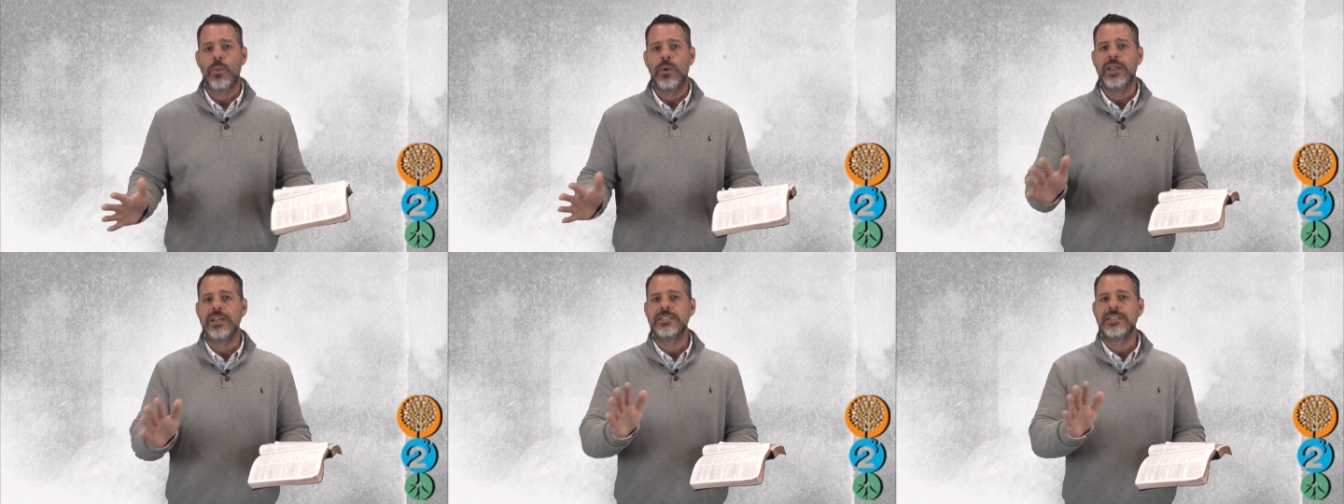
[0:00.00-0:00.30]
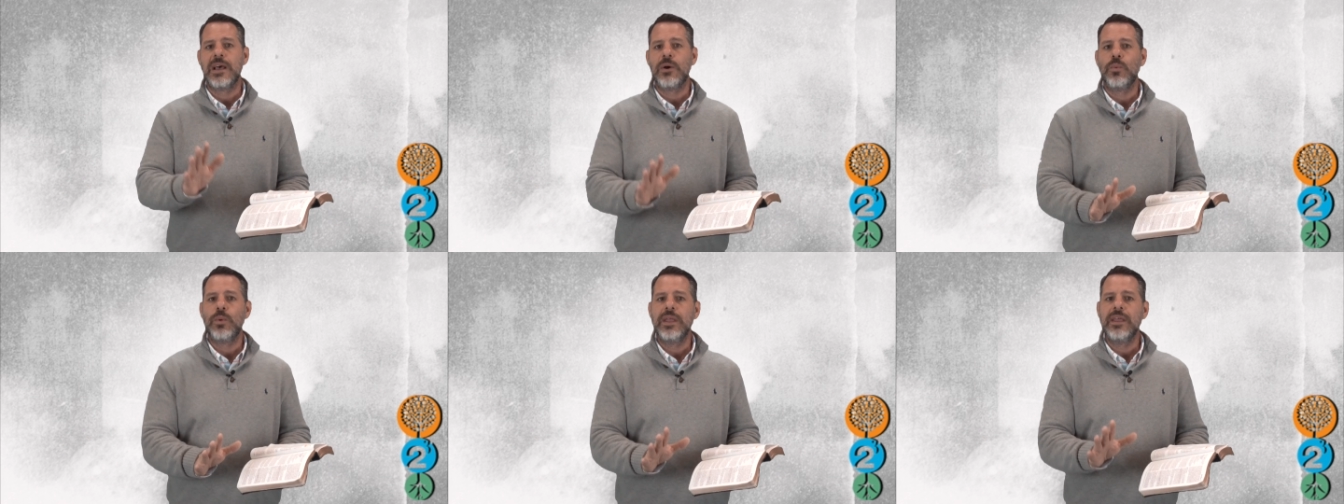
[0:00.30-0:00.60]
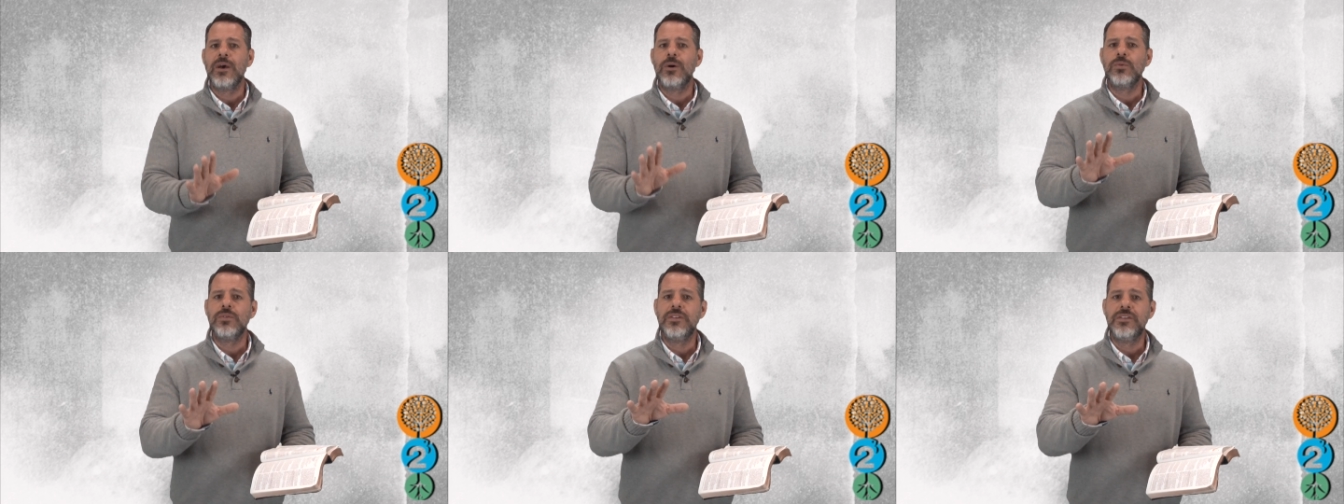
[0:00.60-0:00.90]
week, is that we
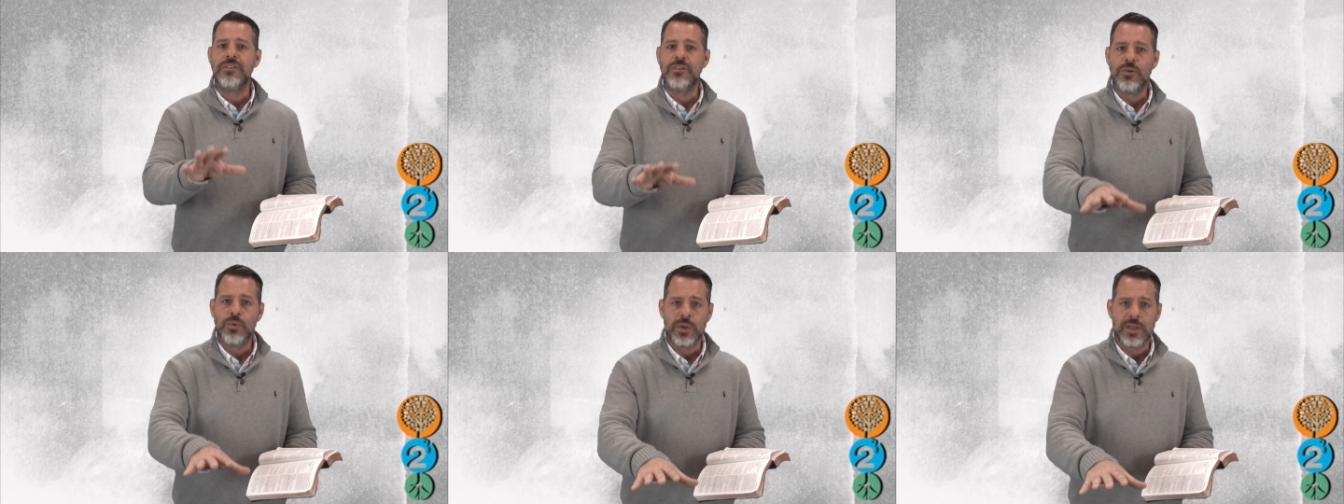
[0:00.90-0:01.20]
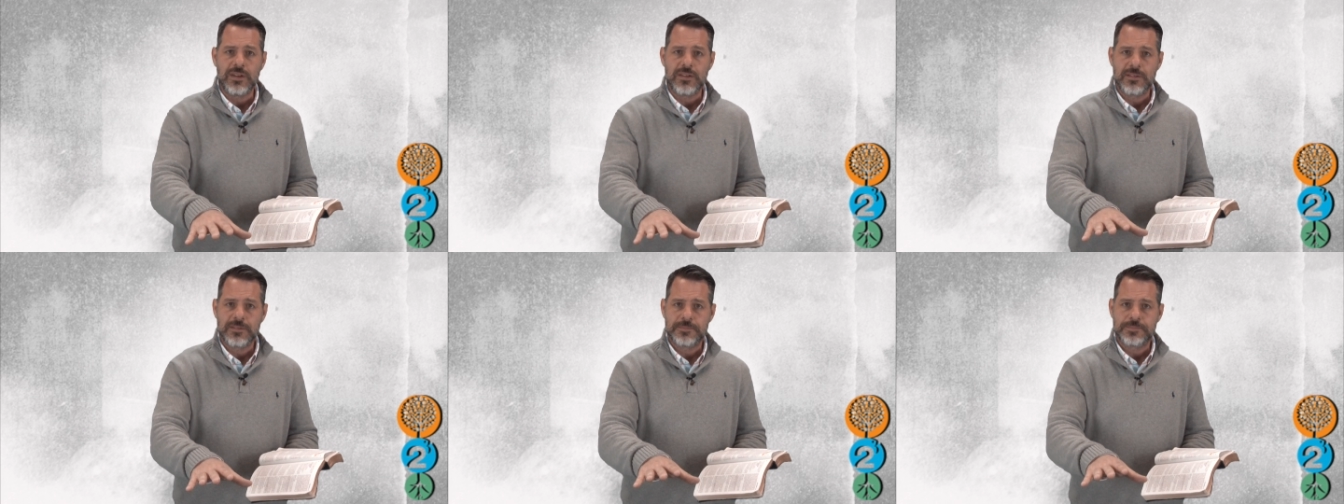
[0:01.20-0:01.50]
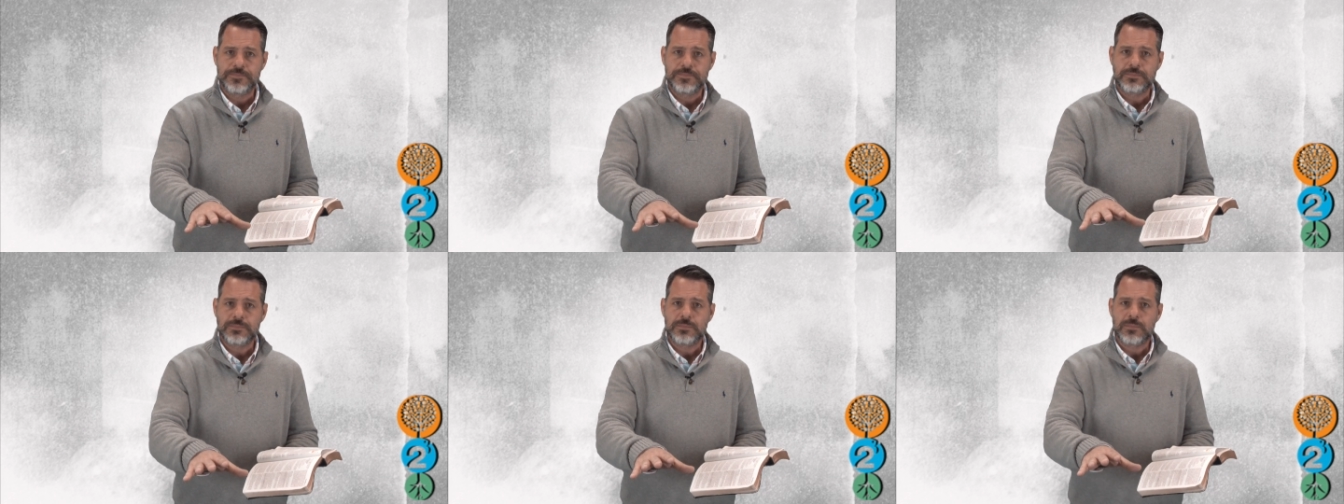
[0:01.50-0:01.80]
go do it.
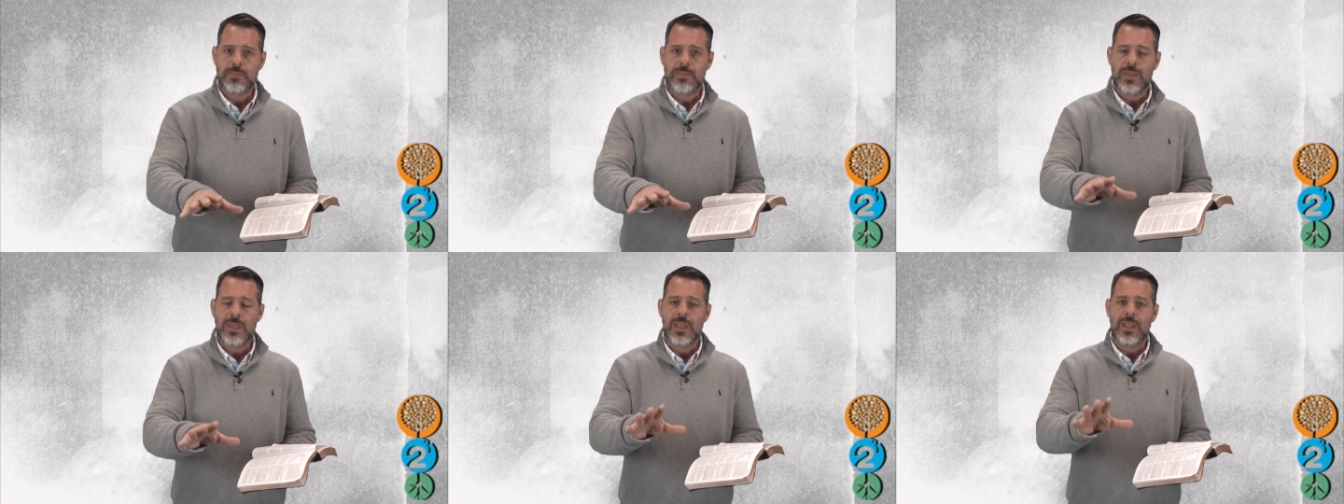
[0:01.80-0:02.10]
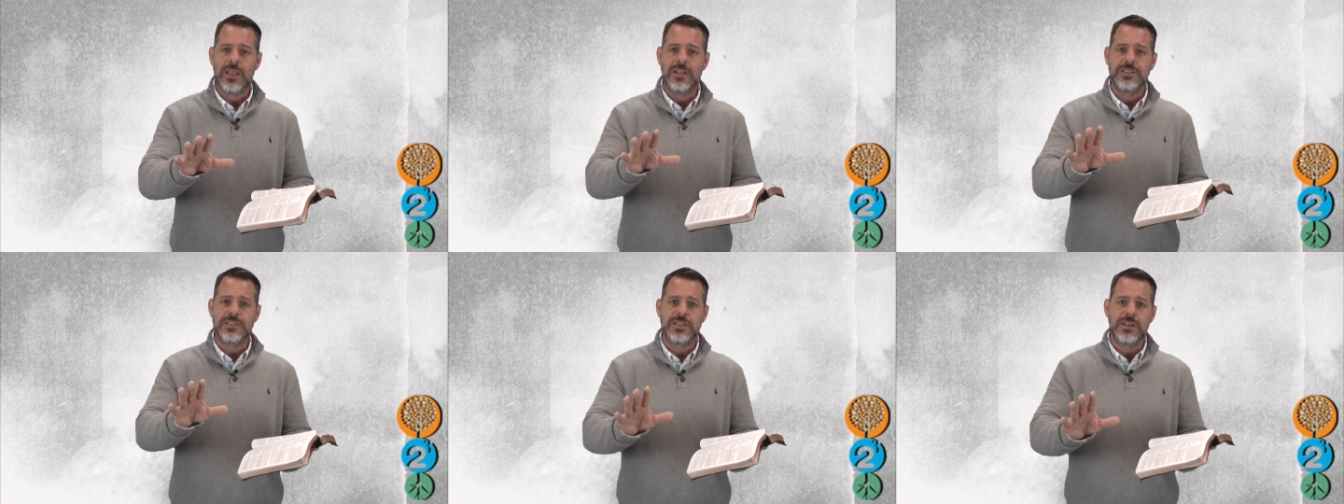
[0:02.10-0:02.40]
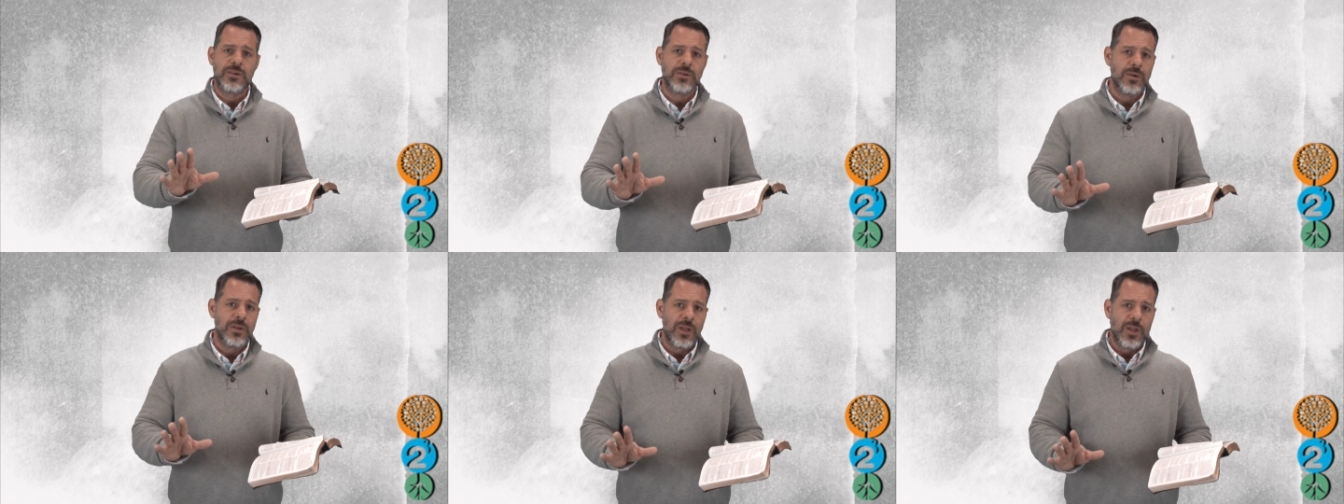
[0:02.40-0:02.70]
And
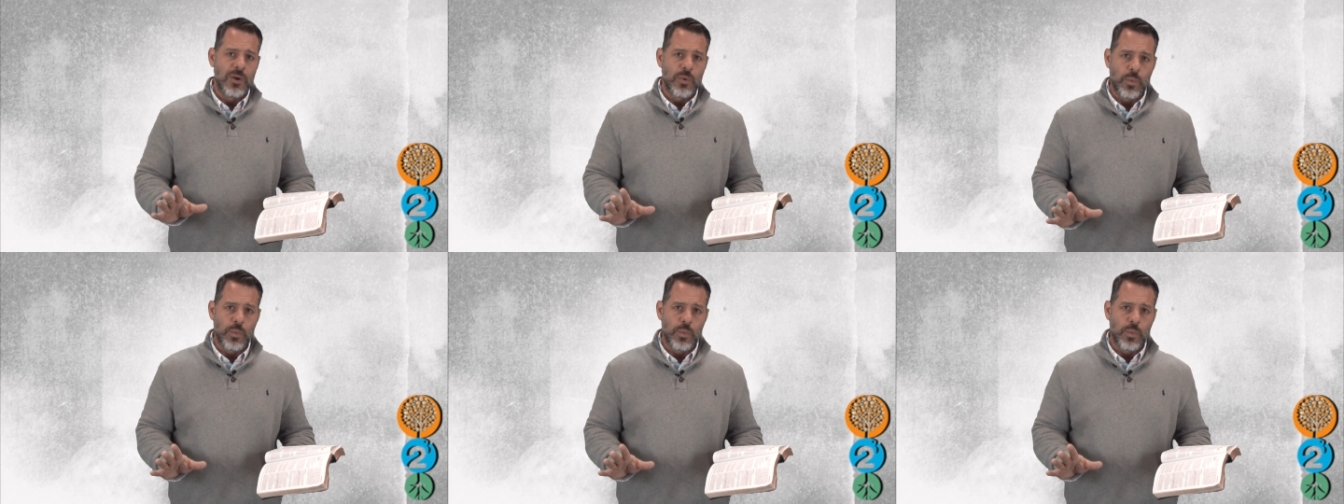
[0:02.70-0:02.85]
so